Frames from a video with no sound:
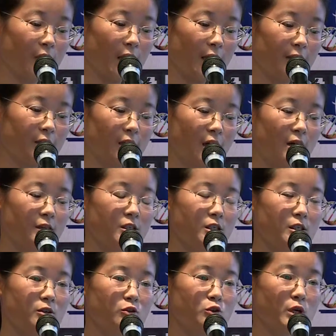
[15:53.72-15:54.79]
and
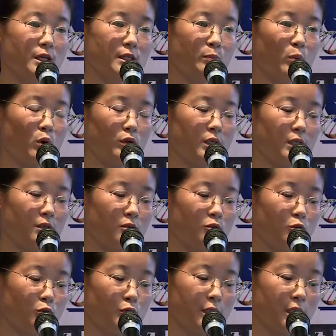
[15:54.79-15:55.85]
transported
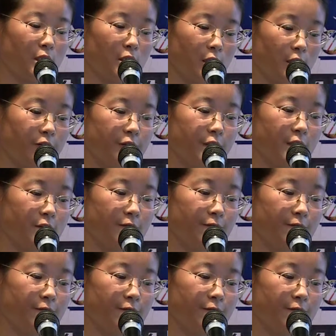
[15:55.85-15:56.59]
to the leaves.